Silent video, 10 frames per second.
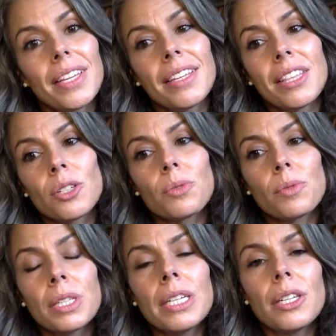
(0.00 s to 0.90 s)
that there's
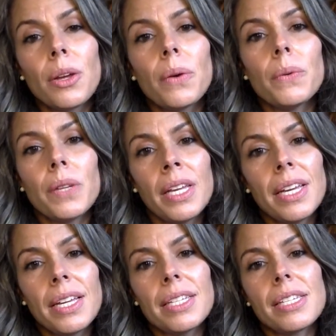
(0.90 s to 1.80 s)
really no
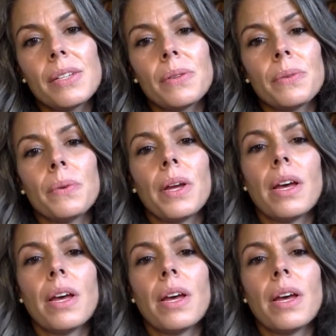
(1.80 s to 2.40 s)
need to